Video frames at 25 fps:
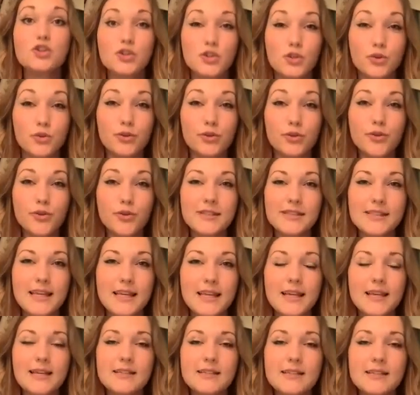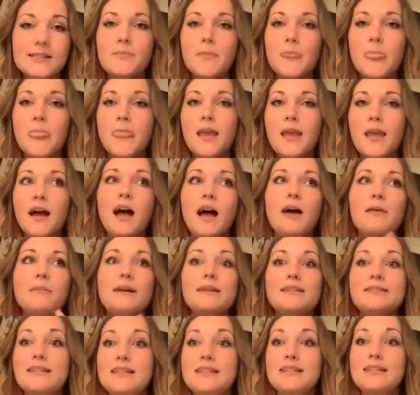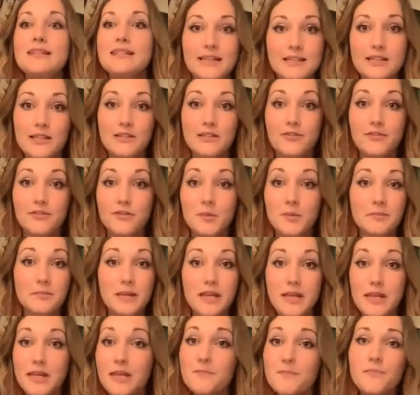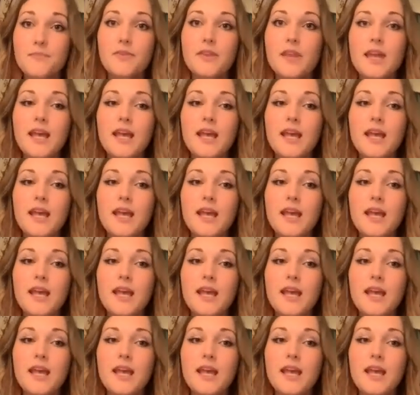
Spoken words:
to do those things. At least I did for me.